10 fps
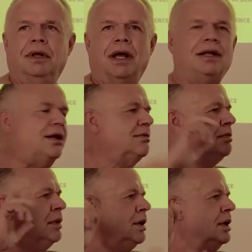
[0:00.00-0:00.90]
And
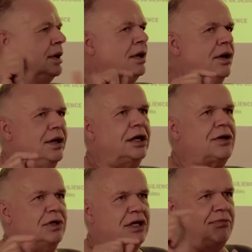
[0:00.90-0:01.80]
then, and I
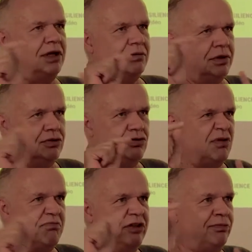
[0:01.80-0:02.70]
can be coming to
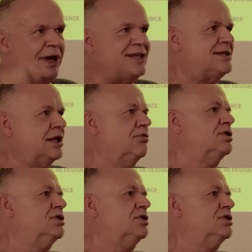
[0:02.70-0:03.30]
the myth busting,